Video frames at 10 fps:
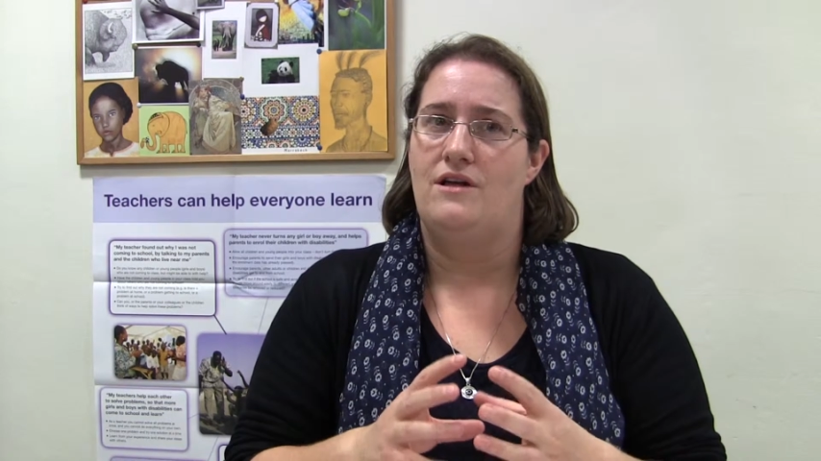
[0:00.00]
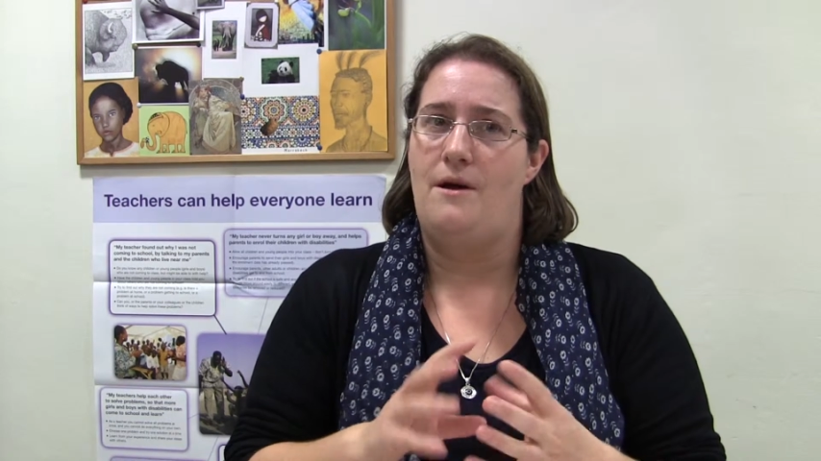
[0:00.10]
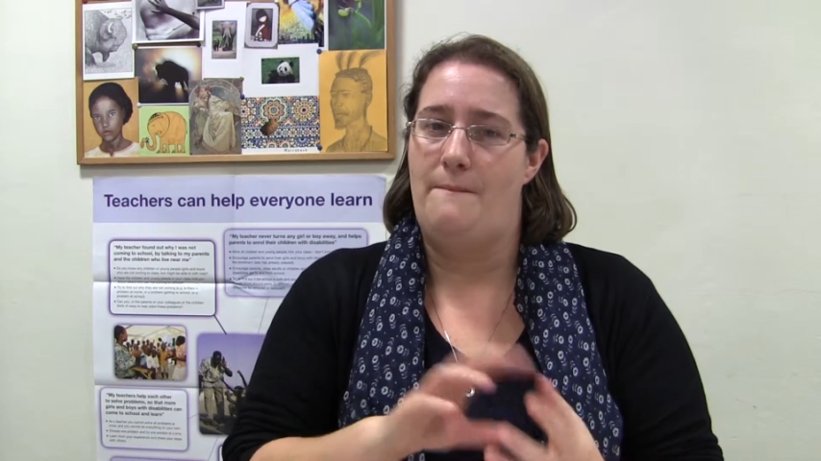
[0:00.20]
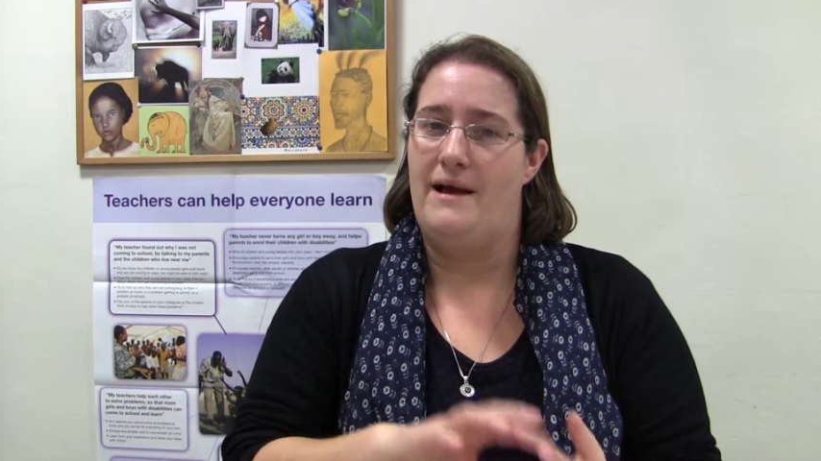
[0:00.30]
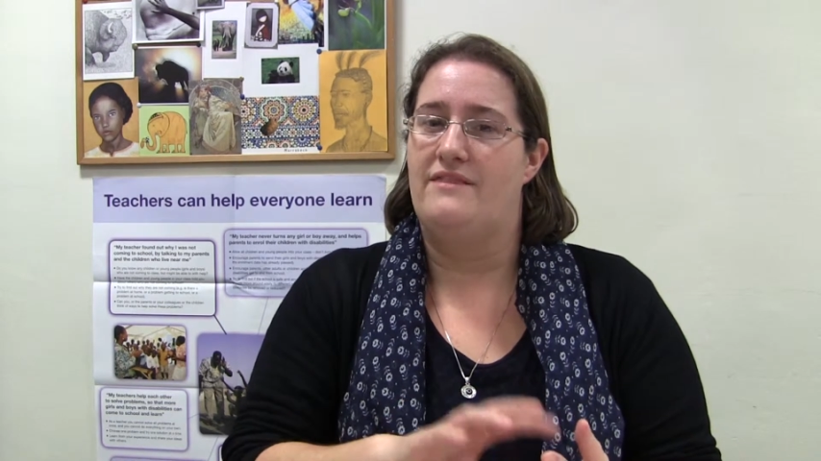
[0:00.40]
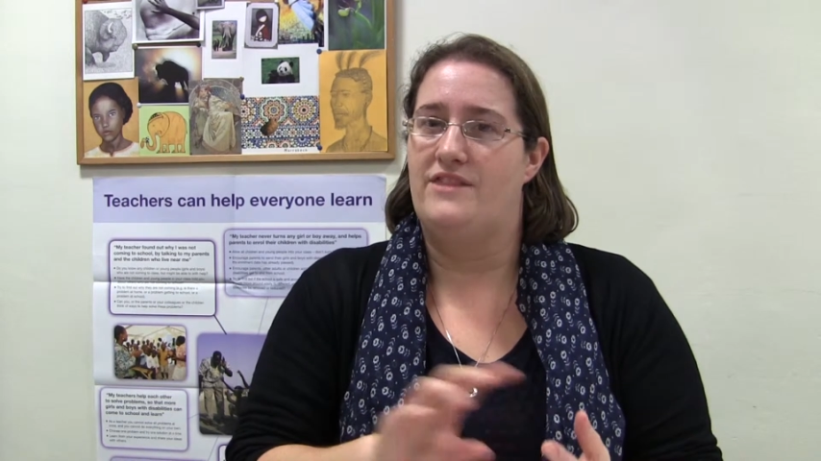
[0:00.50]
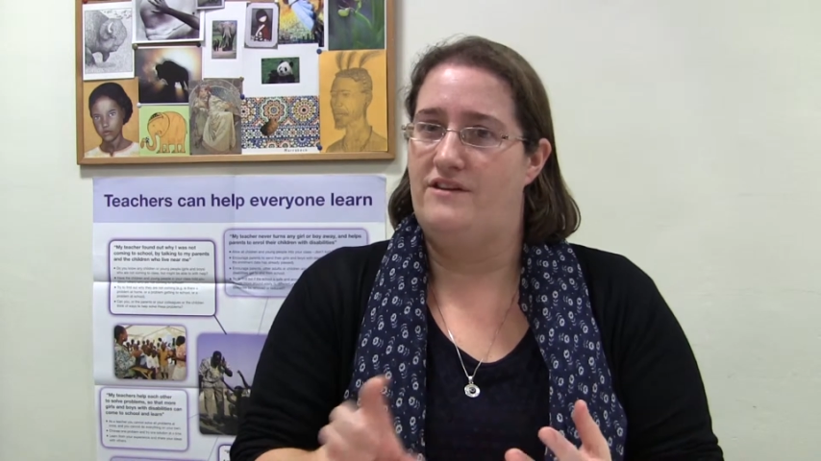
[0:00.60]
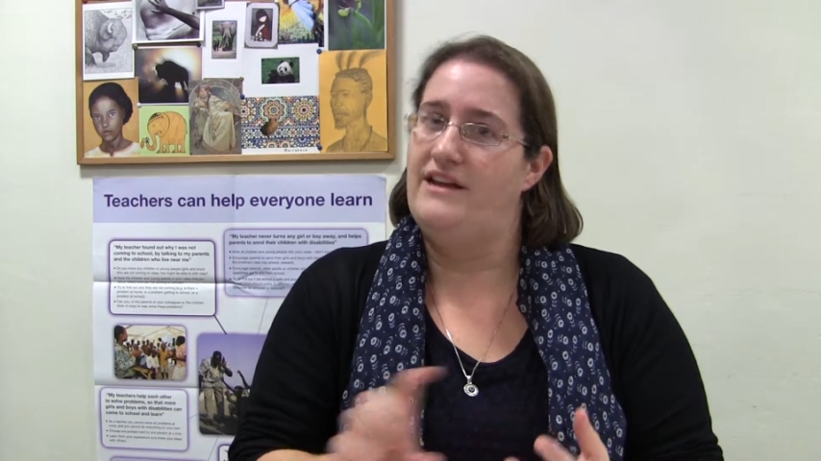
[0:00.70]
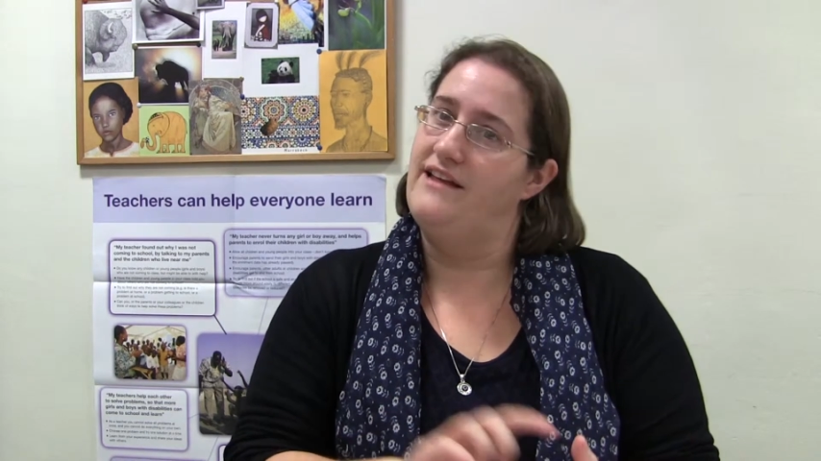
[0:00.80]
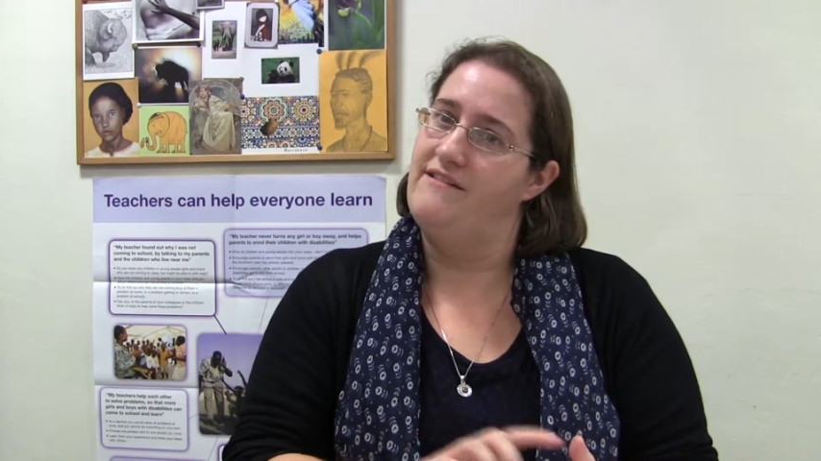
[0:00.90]
about
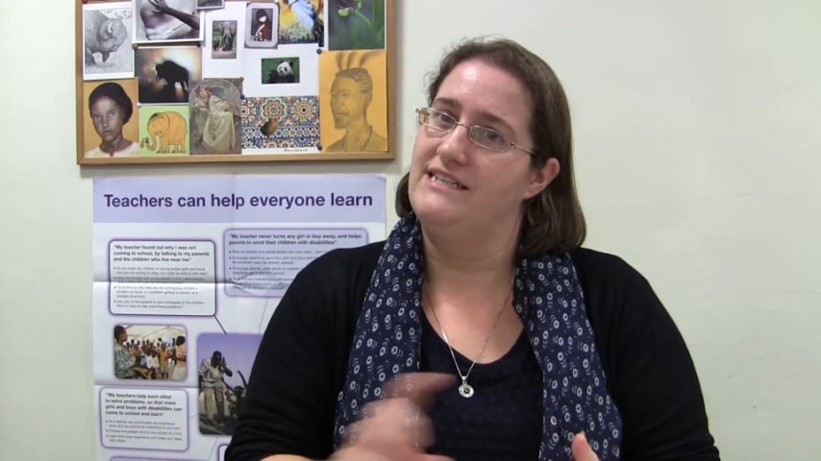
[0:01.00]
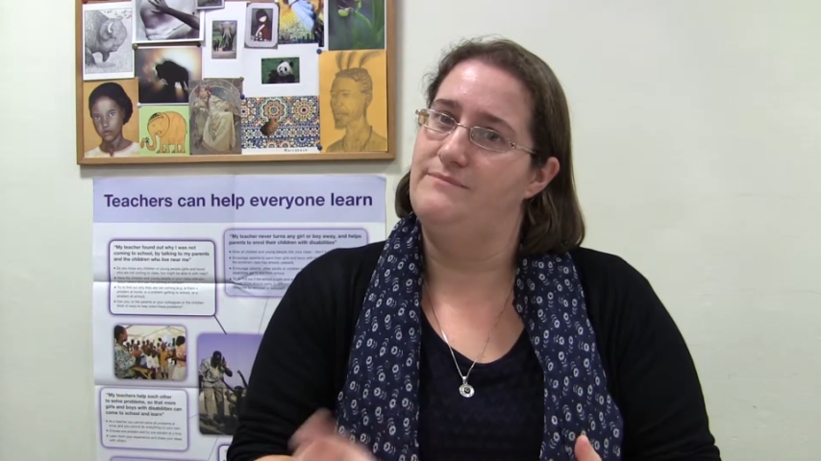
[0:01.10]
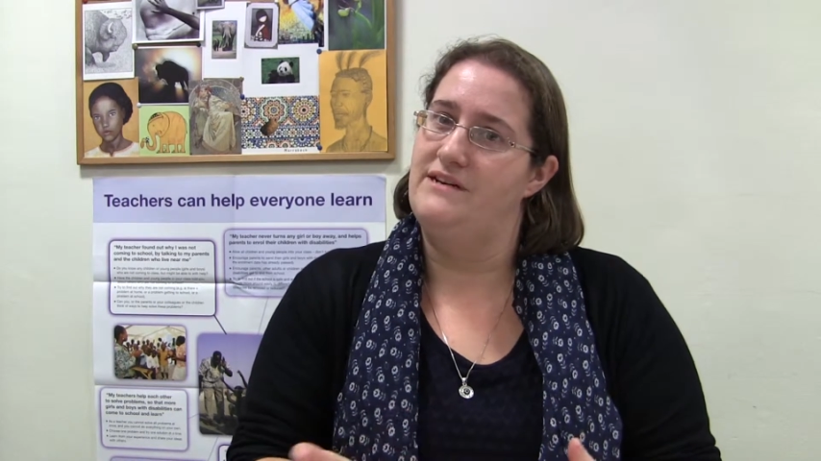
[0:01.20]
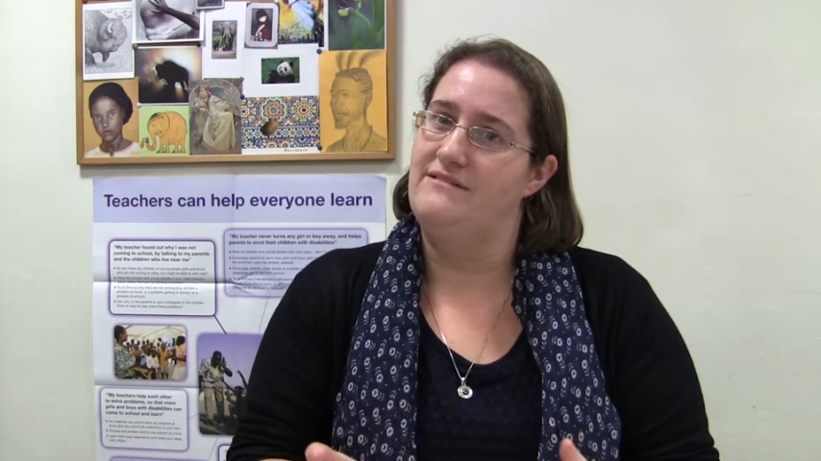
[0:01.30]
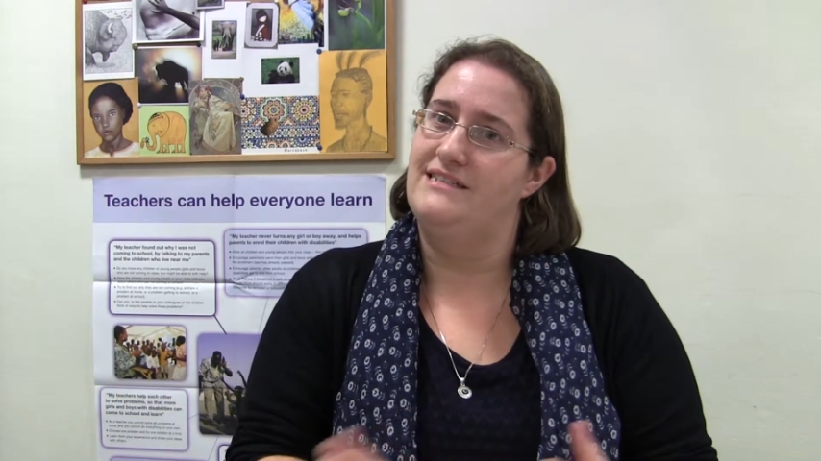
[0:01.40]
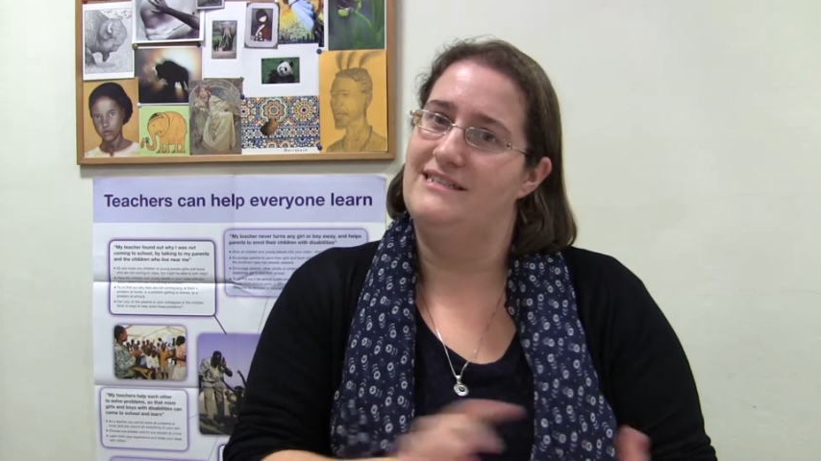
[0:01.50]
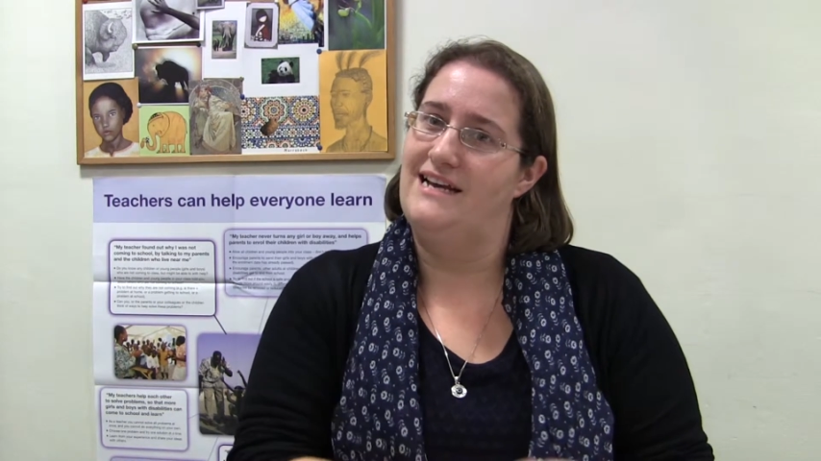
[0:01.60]
their experiences